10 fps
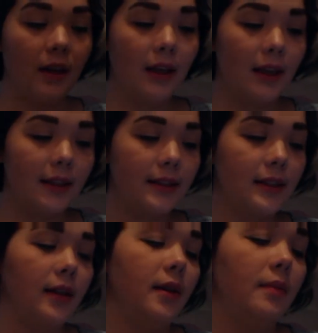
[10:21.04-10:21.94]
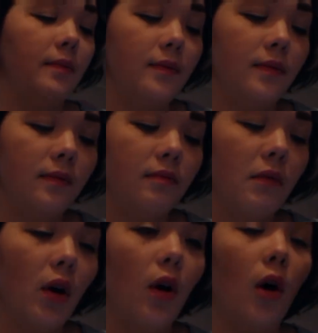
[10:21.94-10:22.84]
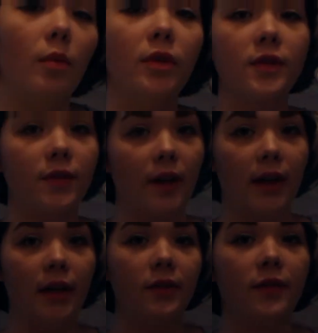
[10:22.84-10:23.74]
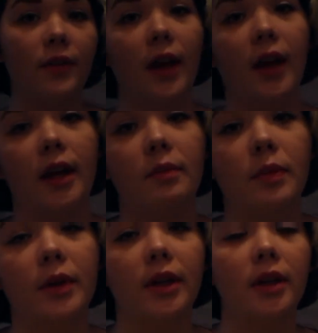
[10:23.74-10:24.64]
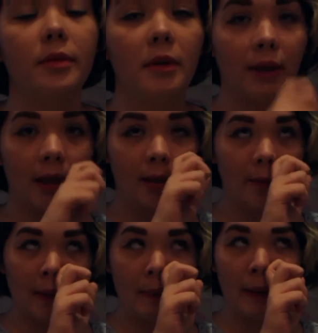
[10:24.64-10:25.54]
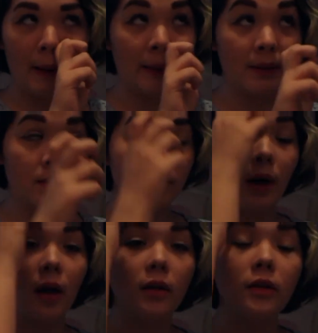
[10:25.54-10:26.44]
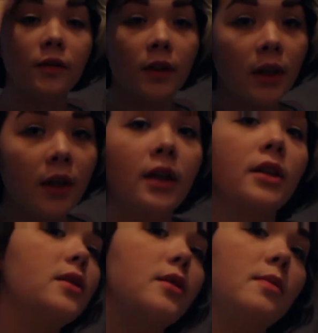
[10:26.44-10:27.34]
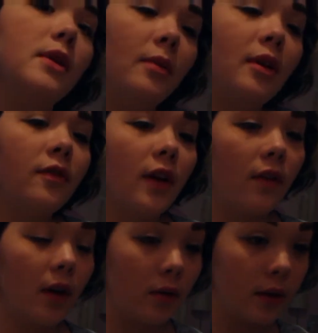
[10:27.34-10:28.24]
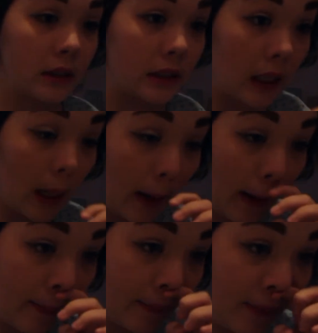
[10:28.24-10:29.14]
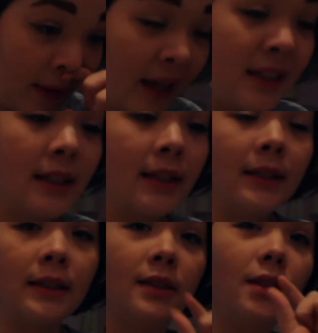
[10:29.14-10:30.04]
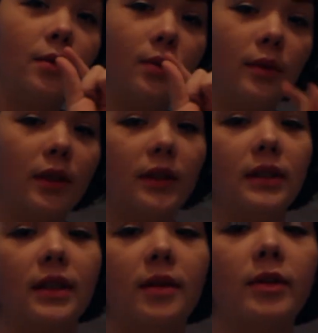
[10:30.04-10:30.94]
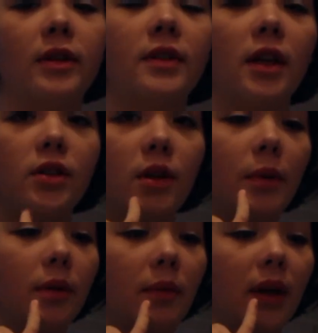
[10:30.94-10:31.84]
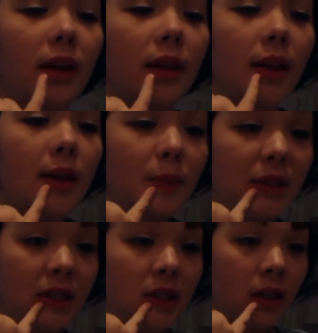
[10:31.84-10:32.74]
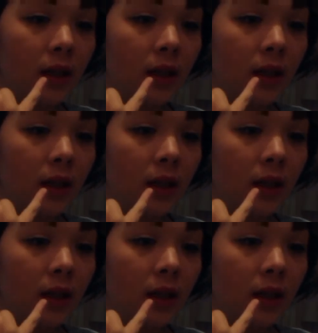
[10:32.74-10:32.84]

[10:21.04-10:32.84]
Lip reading: It's almost 5. I put on my makeup at about 12. So it's been about 5 hours. I did do a slight bit of touch up on my lips.